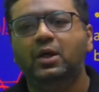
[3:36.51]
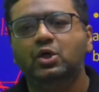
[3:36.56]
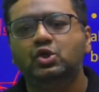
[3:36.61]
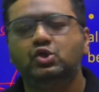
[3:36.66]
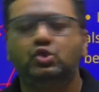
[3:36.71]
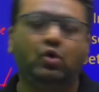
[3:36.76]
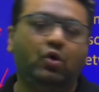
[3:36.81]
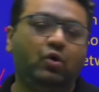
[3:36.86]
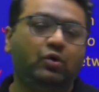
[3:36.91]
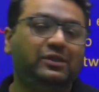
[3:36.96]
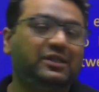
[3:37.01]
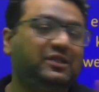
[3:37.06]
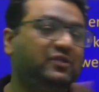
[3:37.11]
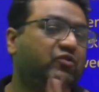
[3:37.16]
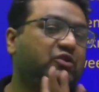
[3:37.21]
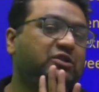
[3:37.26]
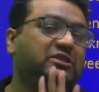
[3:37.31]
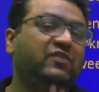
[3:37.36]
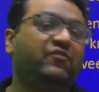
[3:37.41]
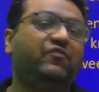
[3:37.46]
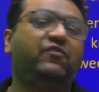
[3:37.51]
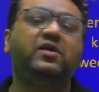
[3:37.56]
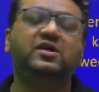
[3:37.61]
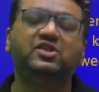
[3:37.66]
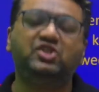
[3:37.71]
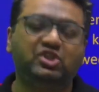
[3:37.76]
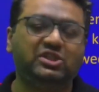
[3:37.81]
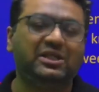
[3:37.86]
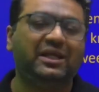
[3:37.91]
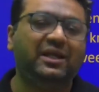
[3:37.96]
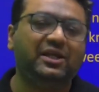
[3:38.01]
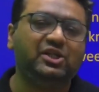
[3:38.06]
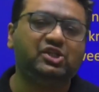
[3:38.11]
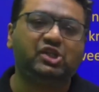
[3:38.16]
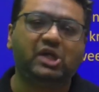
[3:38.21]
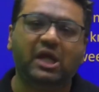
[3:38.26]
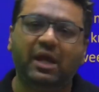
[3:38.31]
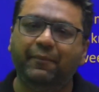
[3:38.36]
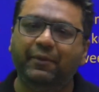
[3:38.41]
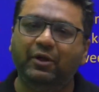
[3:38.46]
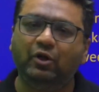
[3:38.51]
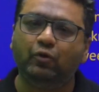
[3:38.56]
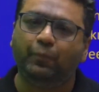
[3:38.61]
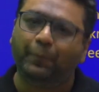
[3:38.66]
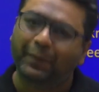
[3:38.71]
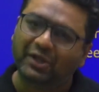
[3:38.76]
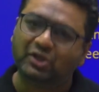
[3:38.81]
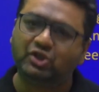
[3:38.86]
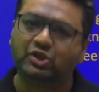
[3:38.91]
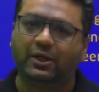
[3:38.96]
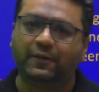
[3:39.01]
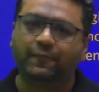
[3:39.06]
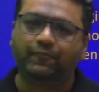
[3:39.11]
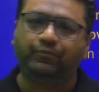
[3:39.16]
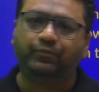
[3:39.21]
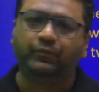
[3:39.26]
So this was the first challenge came into picture.